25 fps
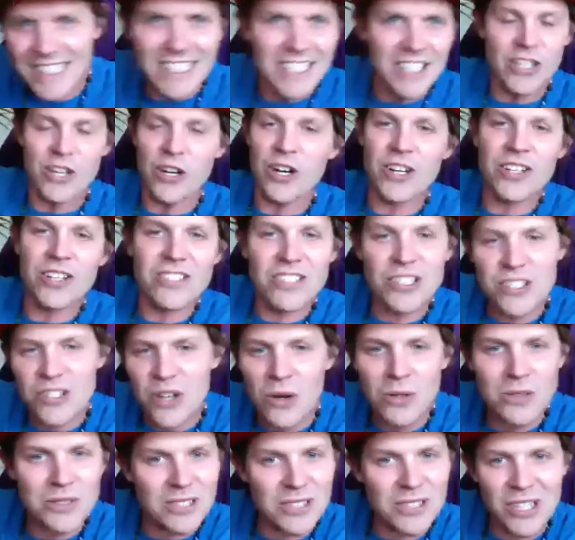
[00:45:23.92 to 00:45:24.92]
the earth just
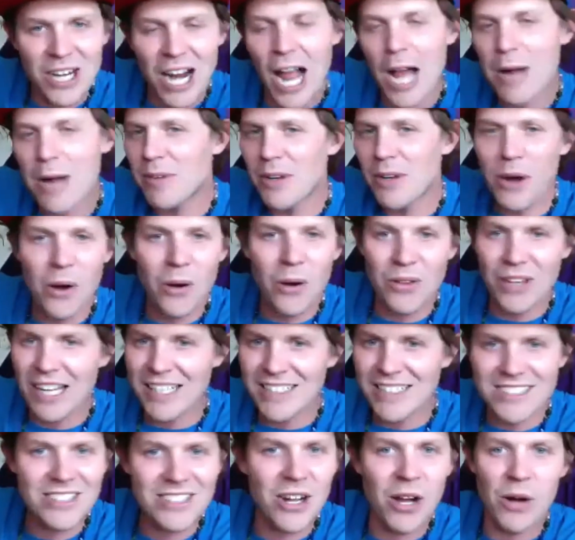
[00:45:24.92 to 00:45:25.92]
goes to crap. No,
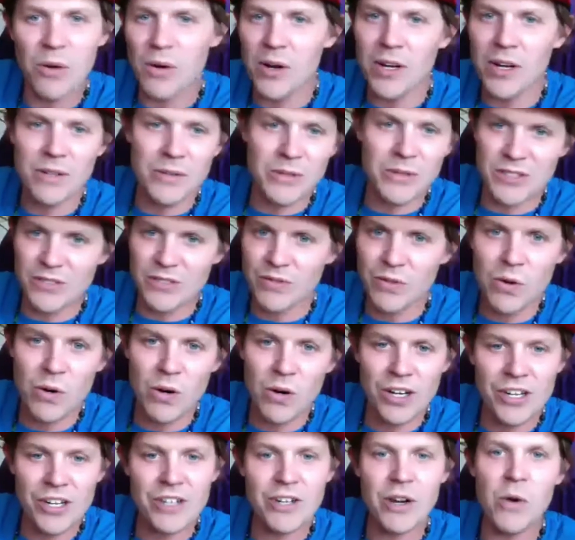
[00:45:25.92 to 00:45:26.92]
that's not what it was
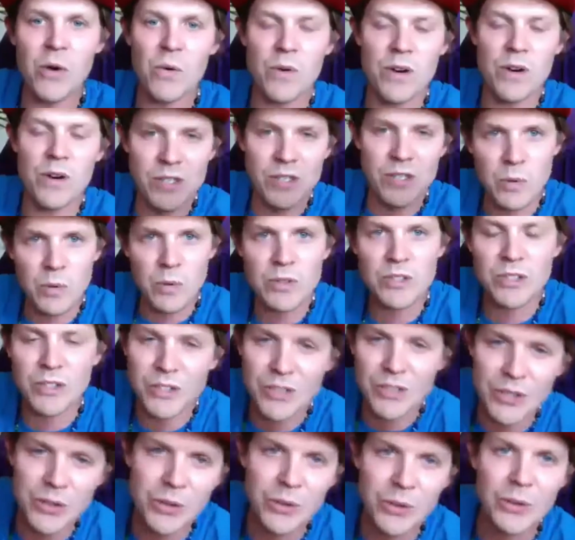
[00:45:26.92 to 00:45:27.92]
for. We were supposed to
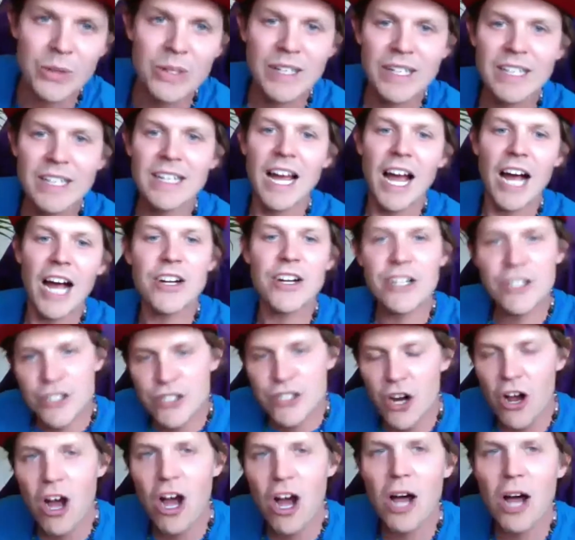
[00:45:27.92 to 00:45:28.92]
do a good
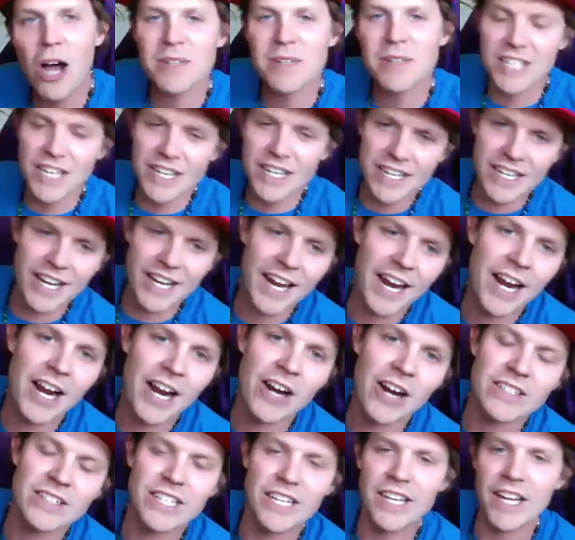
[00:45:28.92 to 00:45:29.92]
job and take
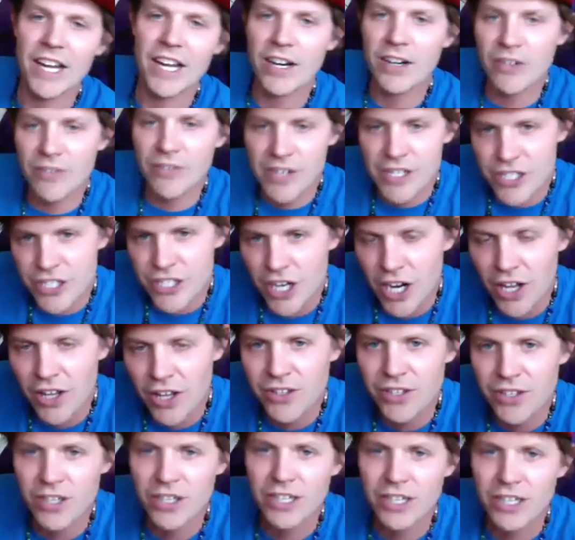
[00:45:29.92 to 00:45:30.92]
care of each
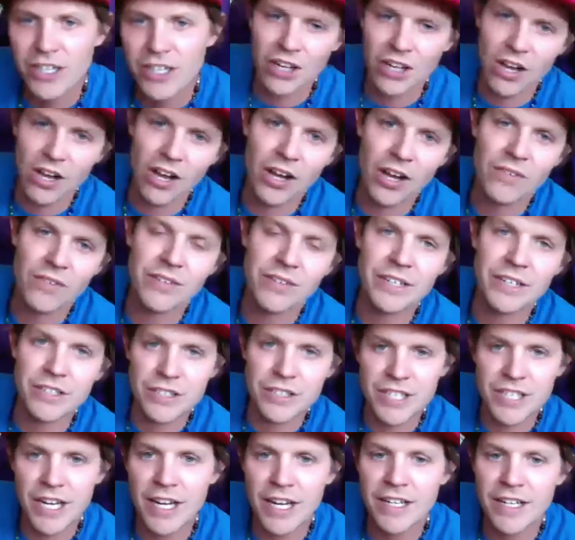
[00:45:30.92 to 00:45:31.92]
other and love and
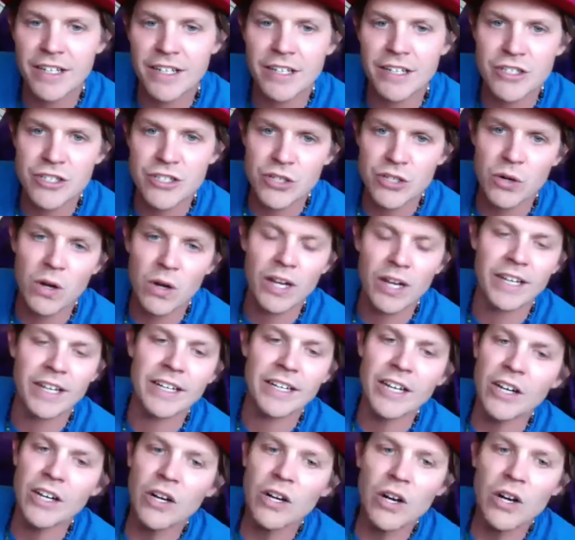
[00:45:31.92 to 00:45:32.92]
entertain and enjoy. And
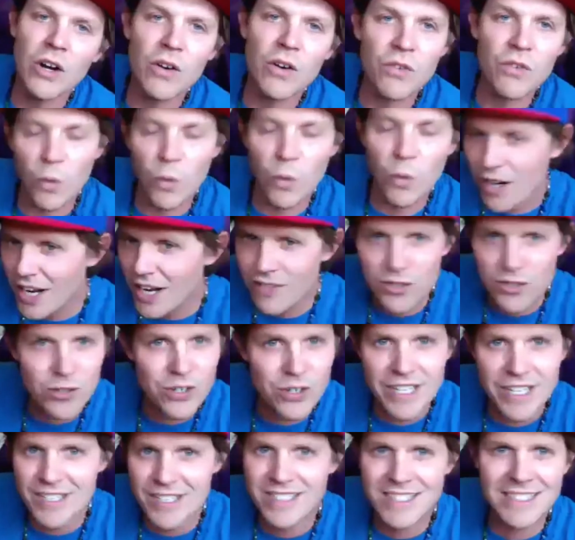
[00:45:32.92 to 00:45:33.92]
for whatever
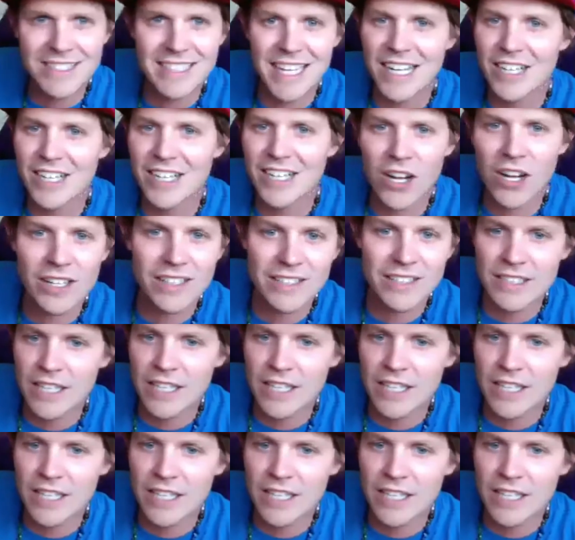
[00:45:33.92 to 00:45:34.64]
reason, that got